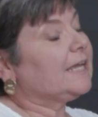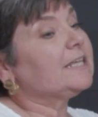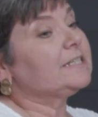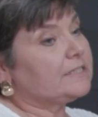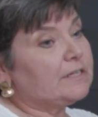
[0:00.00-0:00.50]

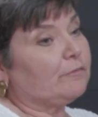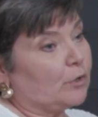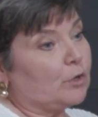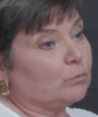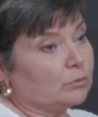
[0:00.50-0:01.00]
is
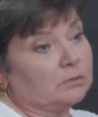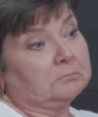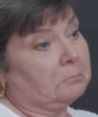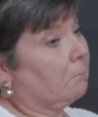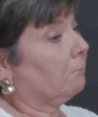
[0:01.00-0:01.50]
difficult,
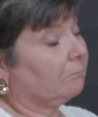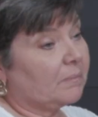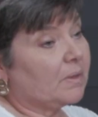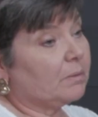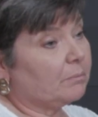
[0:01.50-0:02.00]

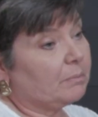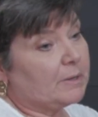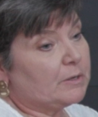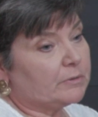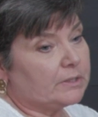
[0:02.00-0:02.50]

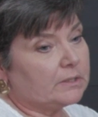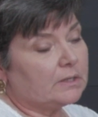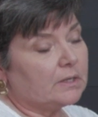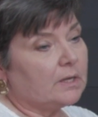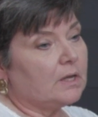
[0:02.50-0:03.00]
period.